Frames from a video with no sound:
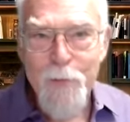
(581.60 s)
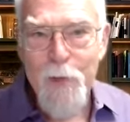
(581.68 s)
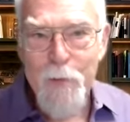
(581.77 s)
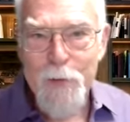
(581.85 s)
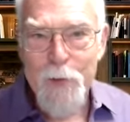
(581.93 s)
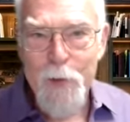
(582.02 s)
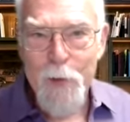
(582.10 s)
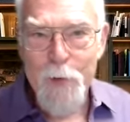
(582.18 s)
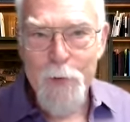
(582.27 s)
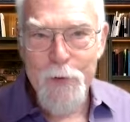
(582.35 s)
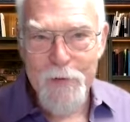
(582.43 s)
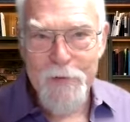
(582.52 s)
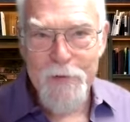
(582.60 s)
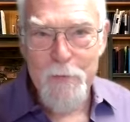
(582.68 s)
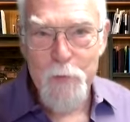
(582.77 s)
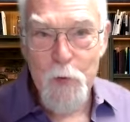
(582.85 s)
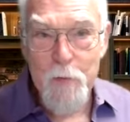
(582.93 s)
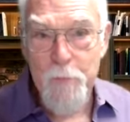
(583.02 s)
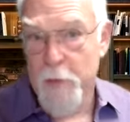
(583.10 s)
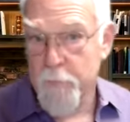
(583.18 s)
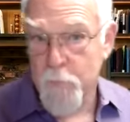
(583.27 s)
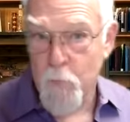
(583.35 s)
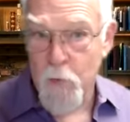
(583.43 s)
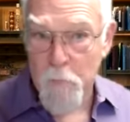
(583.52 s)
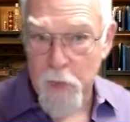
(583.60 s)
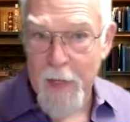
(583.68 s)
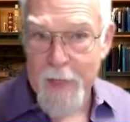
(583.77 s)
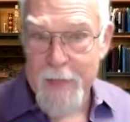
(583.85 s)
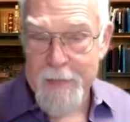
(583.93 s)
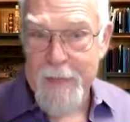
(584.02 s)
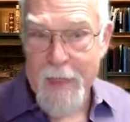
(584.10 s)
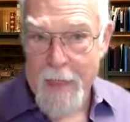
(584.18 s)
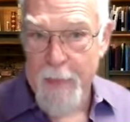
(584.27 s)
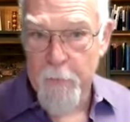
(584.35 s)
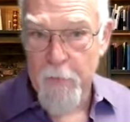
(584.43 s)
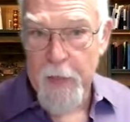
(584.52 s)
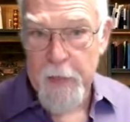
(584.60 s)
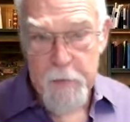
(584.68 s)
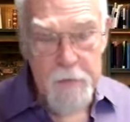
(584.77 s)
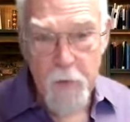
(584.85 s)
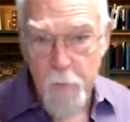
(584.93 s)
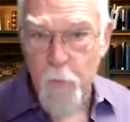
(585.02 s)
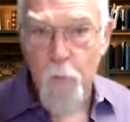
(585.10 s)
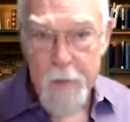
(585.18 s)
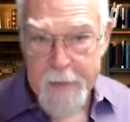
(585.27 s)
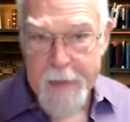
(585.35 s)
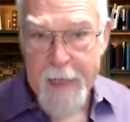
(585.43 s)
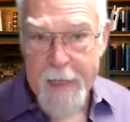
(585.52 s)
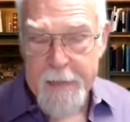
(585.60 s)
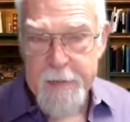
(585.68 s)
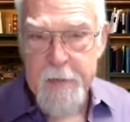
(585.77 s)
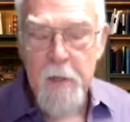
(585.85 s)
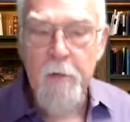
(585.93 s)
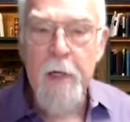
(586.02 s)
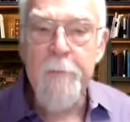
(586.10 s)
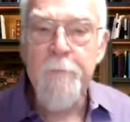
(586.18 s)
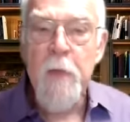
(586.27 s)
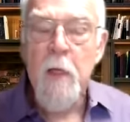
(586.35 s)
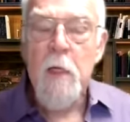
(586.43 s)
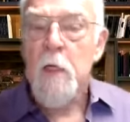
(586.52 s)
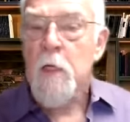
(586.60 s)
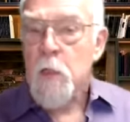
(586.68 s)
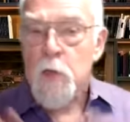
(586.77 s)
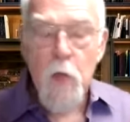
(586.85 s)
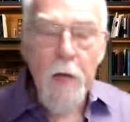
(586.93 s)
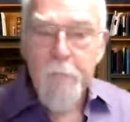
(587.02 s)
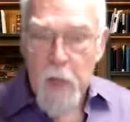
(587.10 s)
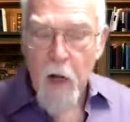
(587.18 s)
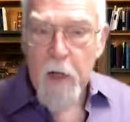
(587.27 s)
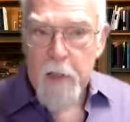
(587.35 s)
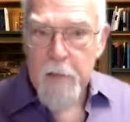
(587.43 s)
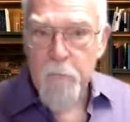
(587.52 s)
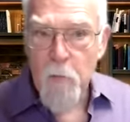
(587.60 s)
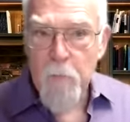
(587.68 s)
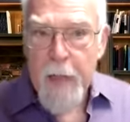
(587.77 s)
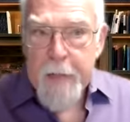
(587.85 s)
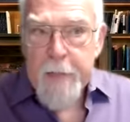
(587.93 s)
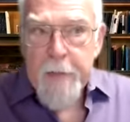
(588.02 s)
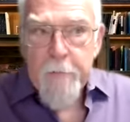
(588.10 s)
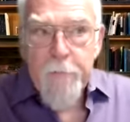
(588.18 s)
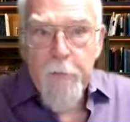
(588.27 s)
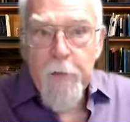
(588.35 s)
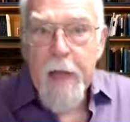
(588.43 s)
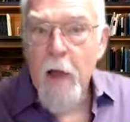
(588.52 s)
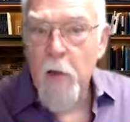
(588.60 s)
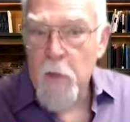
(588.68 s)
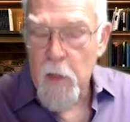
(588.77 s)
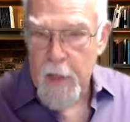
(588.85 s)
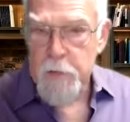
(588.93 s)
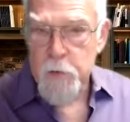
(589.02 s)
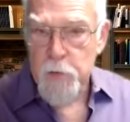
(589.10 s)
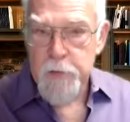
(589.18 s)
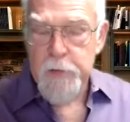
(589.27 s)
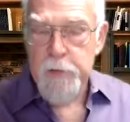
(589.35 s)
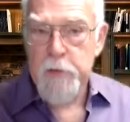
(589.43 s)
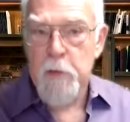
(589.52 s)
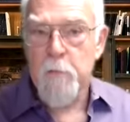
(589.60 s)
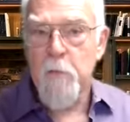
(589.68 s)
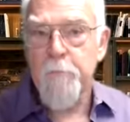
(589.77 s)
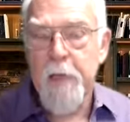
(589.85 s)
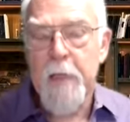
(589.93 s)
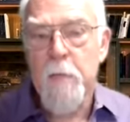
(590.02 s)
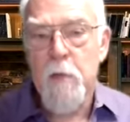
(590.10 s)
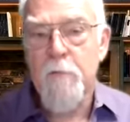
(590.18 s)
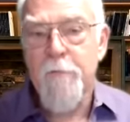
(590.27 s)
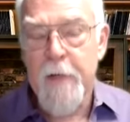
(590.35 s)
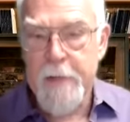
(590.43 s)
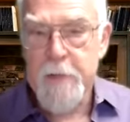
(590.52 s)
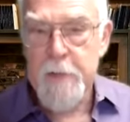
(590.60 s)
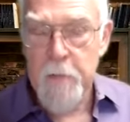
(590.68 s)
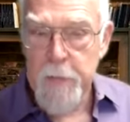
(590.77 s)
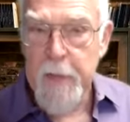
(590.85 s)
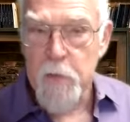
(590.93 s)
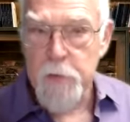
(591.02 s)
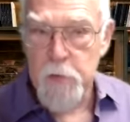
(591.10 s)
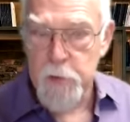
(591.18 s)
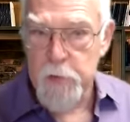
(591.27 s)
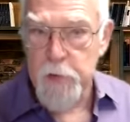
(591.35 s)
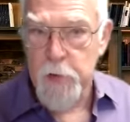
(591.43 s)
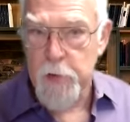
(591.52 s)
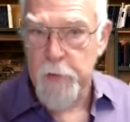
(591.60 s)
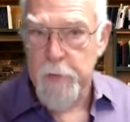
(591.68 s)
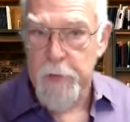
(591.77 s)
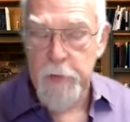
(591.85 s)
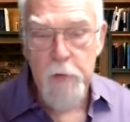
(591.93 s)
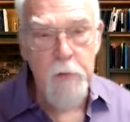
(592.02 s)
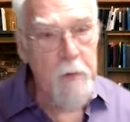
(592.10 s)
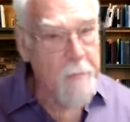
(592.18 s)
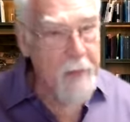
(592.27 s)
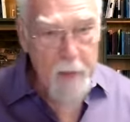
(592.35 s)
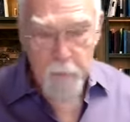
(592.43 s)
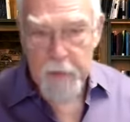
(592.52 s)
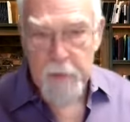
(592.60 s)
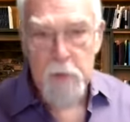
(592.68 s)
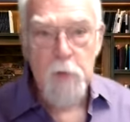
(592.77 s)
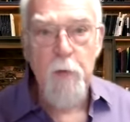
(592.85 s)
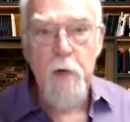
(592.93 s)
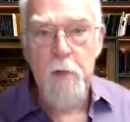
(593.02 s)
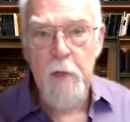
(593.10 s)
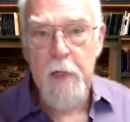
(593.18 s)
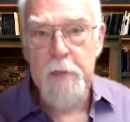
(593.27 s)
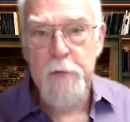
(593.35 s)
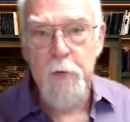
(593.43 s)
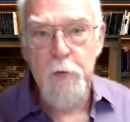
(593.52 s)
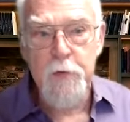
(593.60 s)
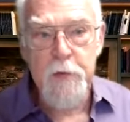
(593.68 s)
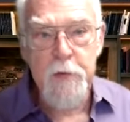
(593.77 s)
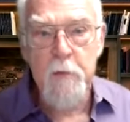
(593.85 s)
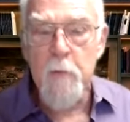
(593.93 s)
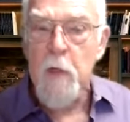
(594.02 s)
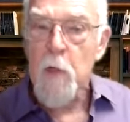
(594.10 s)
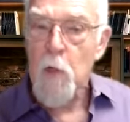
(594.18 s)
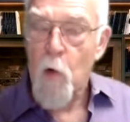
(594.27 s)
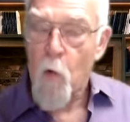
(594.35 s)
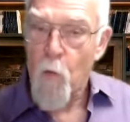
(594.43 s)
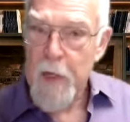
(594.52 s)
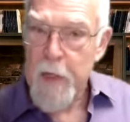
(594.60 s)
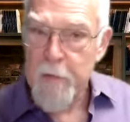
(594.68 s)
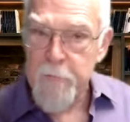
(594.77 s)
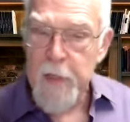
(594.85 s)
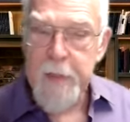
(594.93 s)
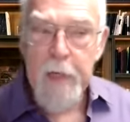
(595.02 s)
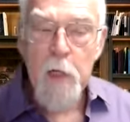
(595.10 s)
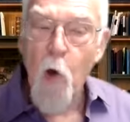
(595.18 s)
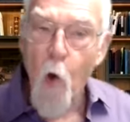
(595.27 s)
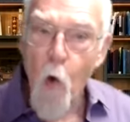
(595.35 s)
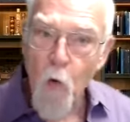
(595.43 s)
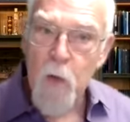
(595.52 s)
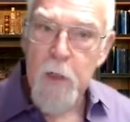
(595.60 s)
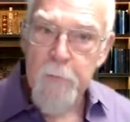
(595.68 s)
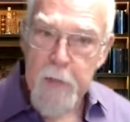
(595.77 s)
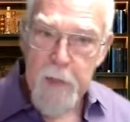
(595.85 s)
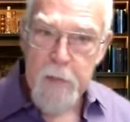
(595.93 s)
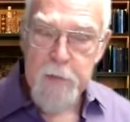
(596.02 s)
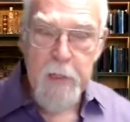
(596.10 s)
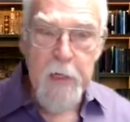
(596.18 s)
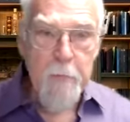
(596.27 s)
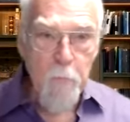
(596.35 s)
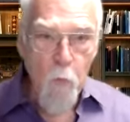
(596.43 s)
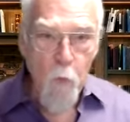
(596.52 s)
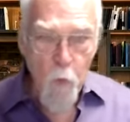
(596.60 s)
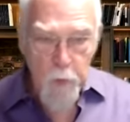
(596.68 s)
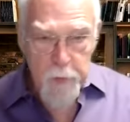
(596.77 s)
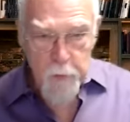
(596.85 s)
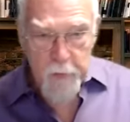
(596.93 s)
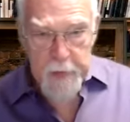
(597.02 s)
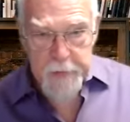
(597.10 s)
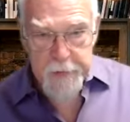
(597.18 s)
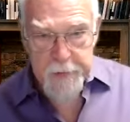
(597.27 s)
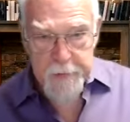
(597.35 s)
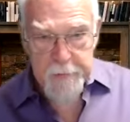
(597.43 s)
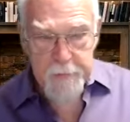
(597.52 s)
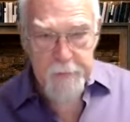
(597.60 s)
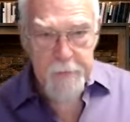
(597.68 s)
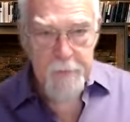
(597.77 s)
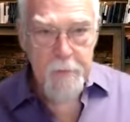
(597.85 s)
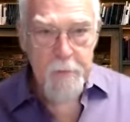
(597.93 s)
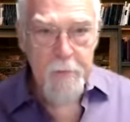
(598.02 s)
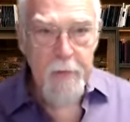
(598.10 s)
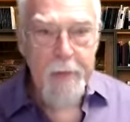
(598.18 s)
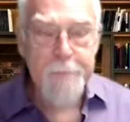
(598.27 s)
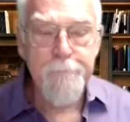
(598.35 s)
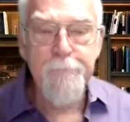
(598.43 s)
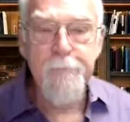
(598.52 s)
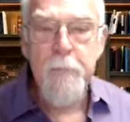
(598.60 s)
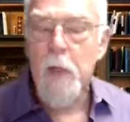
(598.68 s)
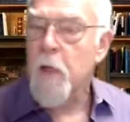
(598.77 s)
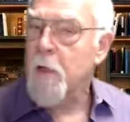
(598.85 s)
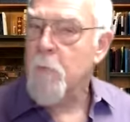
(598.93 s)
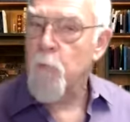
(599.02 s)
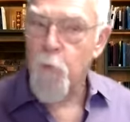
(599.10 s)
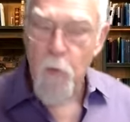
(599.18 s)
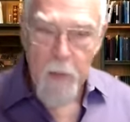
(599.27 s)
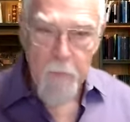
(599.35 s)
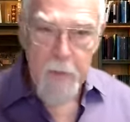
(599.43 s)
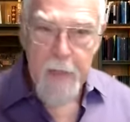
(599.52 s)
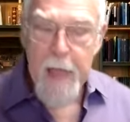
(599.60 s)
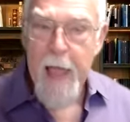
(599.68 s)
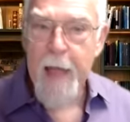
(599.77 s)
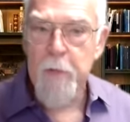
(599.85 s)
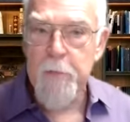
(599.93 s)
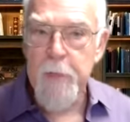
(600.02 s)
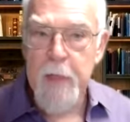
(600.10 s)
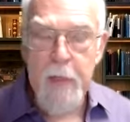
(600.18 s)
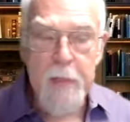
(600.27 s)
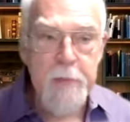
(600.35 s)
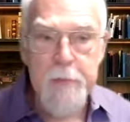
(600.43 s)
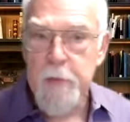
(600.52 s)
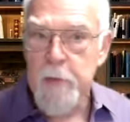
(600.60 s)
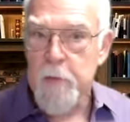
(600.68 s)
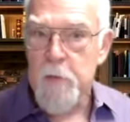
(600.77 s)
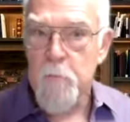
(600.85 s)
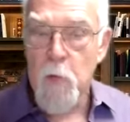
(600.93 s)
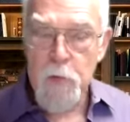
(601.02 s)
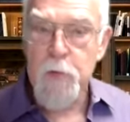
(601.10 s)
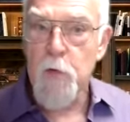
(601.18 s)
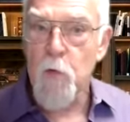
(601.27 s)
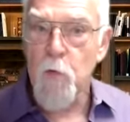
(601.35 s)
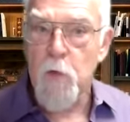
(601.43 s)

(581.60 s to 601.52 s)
pretty much an illusion of some sort, but we're playing, it's a game, right? So we're engaged, all right. So I've kind of abandoned for now the logical system of being able to find something else to secure into. The background is part of the logical system. We have done that only because it had more duration, right? Probably a habit because most of